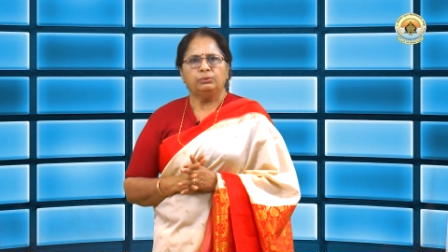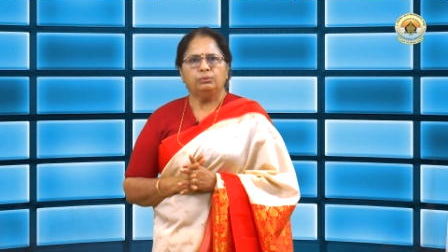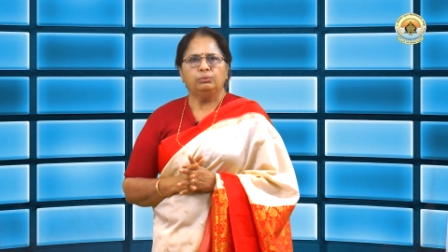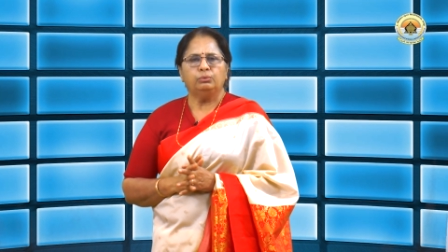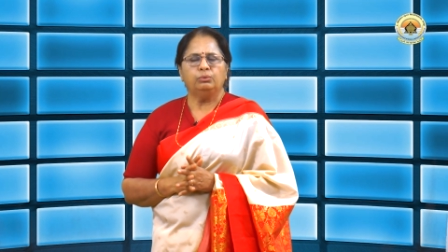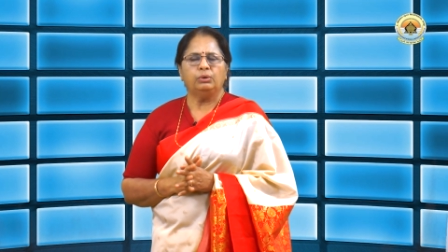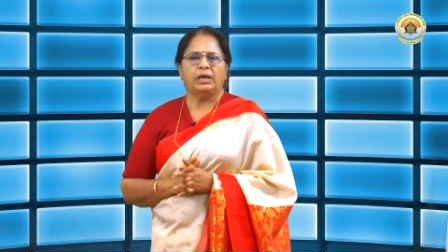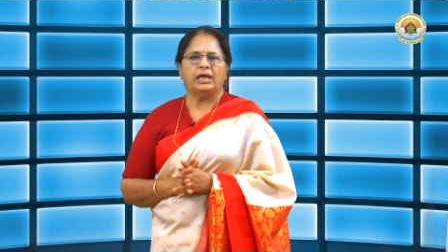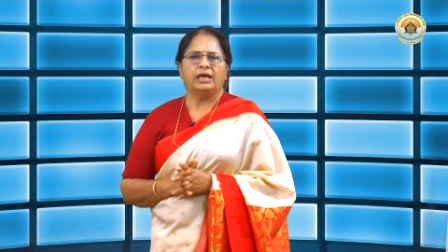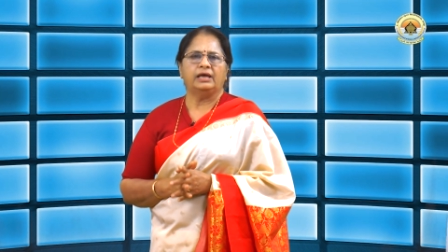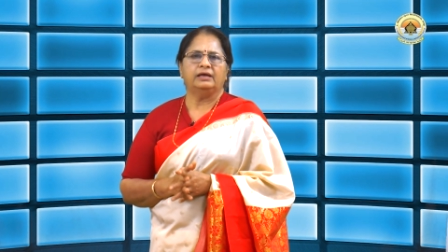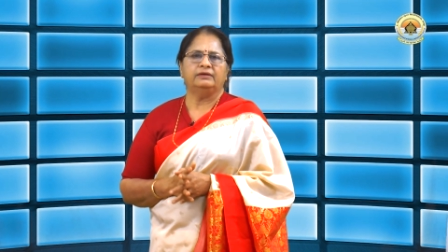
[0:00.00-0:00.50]

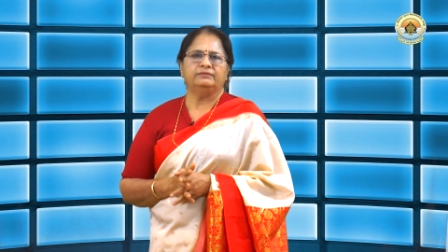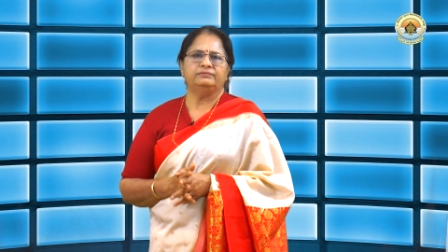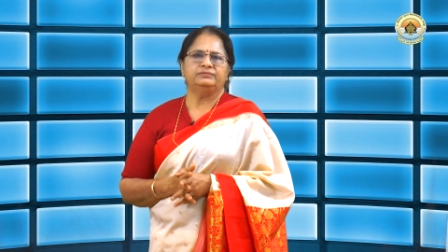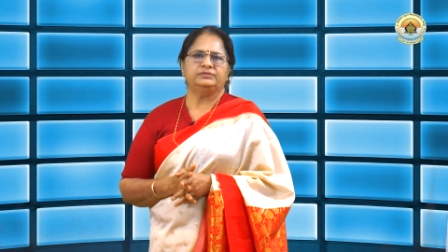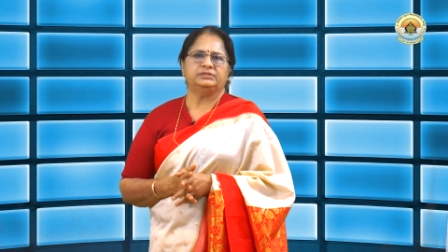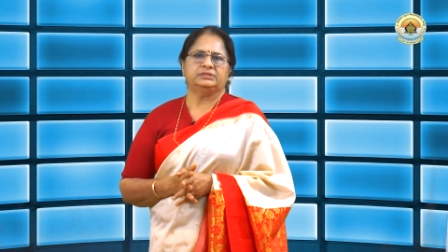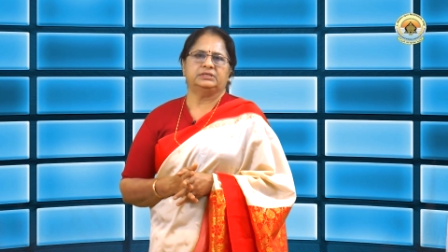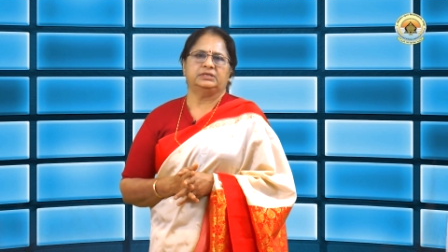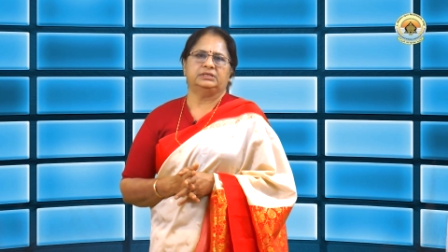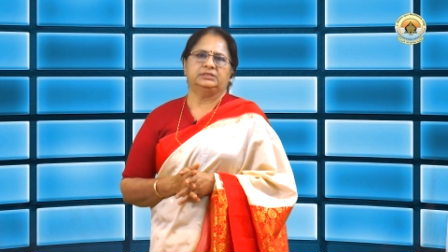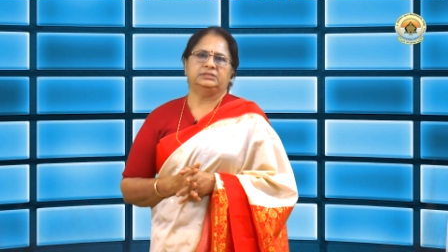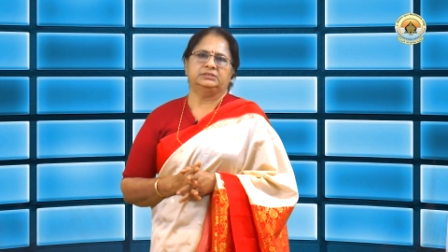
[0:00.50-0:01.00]
who have
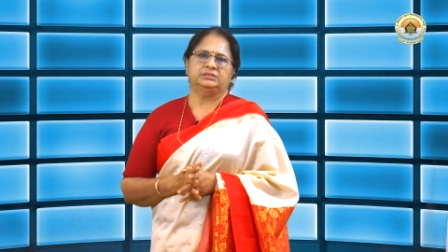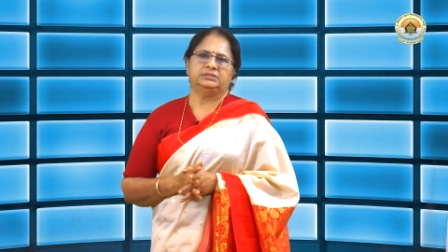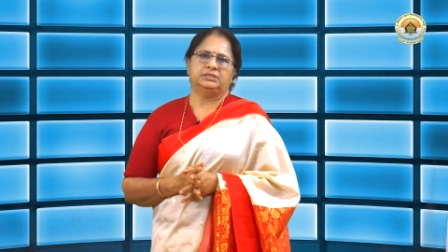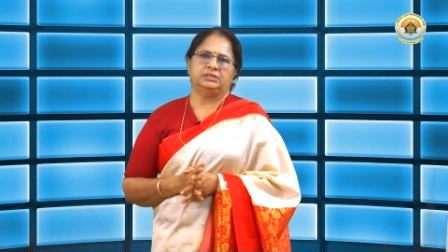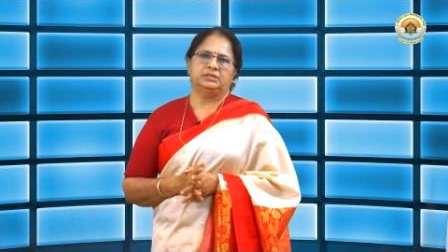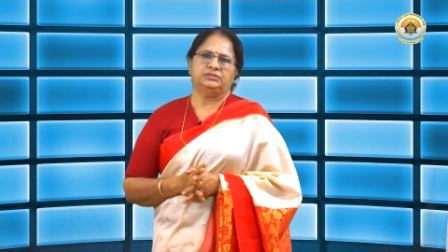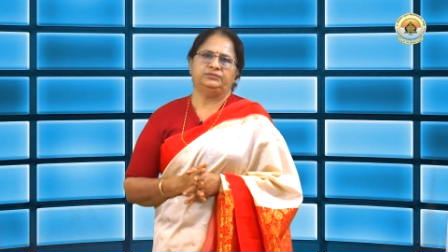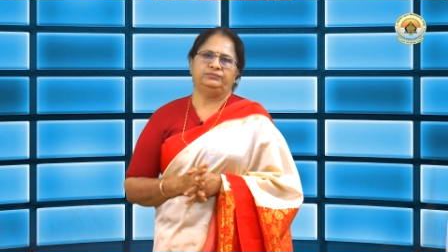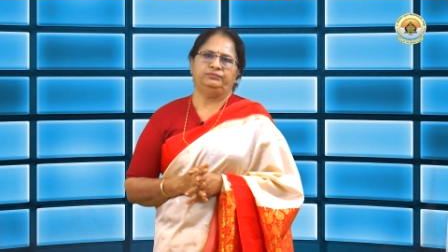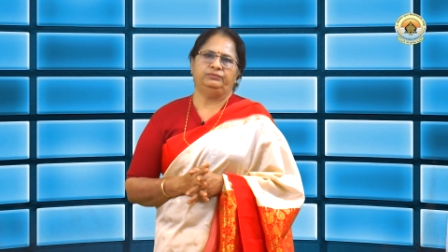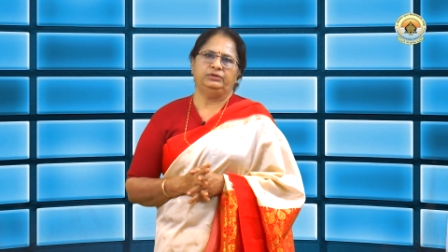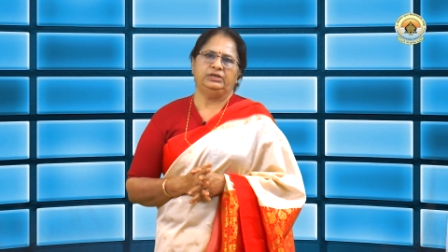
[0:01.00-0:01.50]

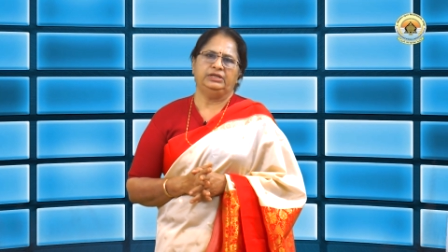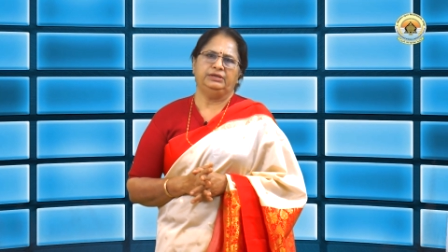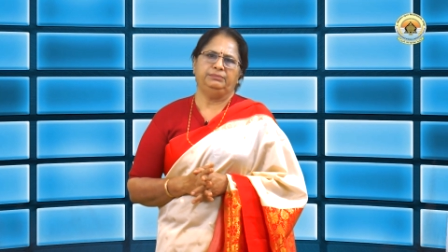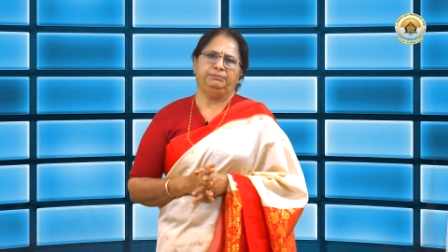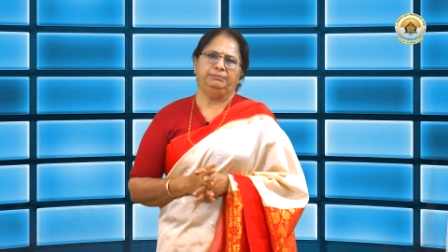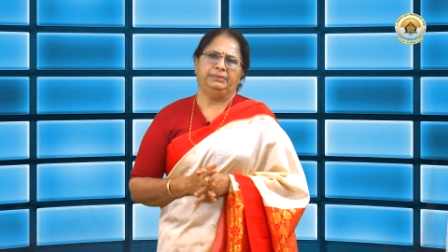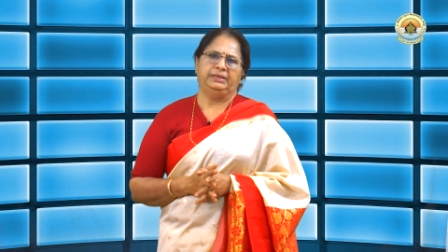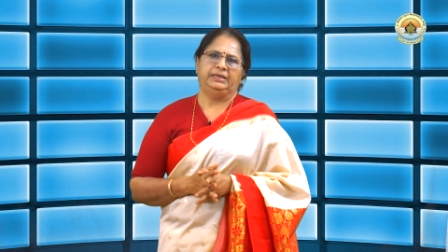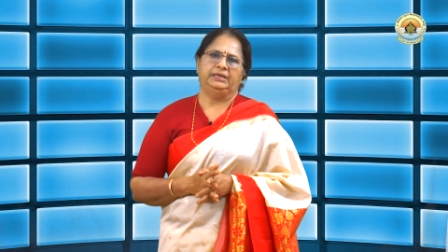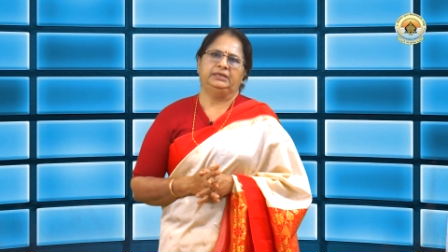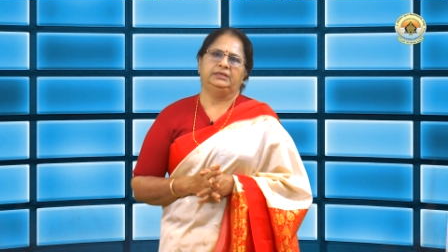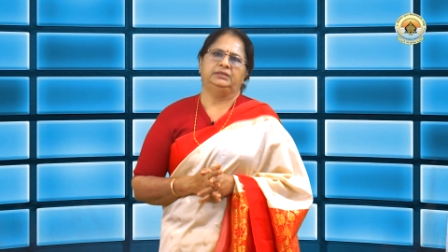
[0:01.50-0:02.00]
successfully
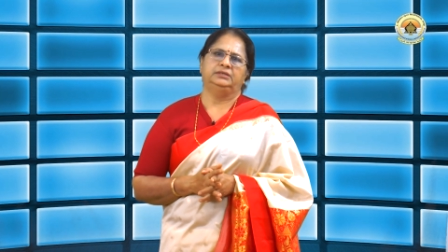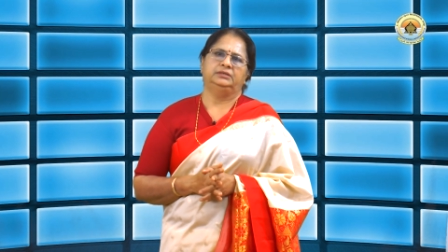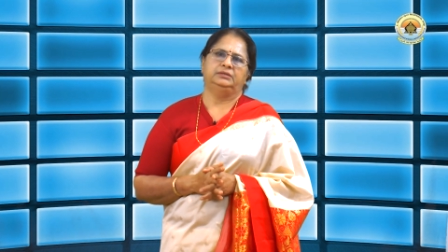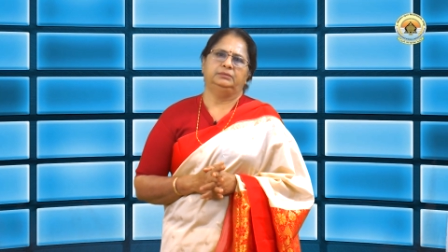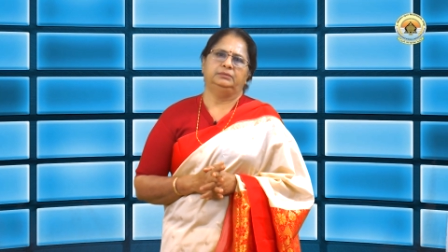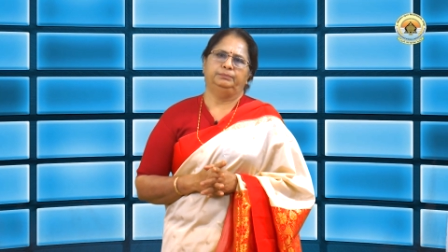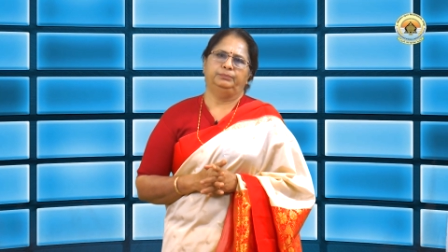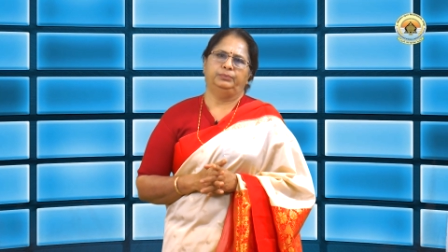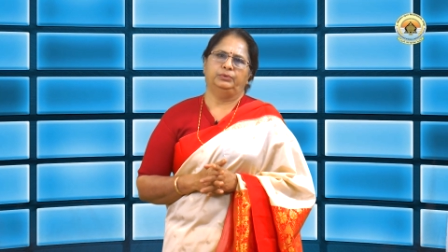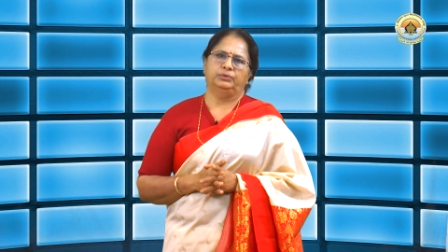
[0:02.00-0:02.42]
made